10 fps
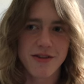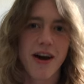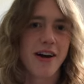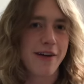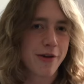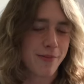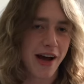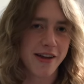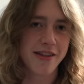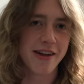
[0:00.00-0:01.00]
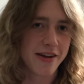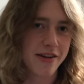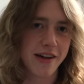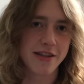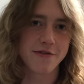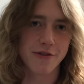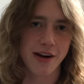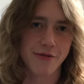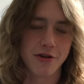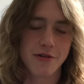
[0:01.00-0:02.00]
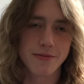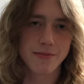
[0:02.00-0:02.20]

Not every bad thing can last forever.